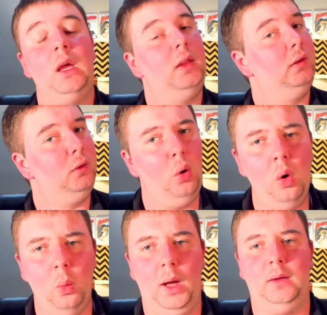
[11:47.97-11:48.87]
there's
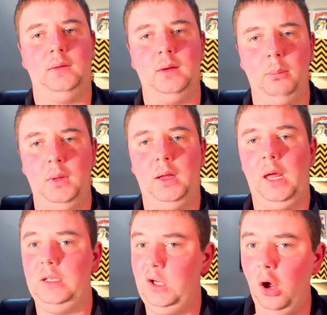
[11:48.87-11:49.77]
always something
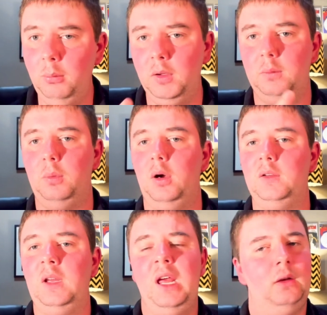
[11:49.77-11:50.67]
at Hermes
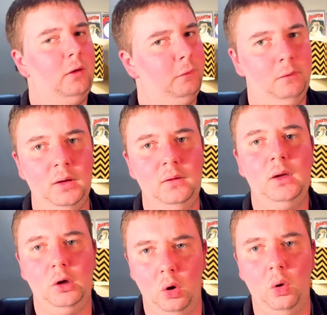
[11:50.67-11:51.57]
Press to fit
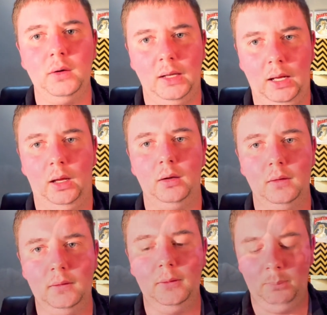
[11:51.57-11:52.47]
your
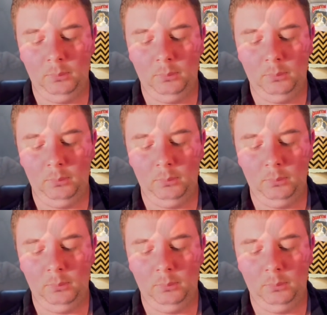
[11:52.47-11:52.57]
needs.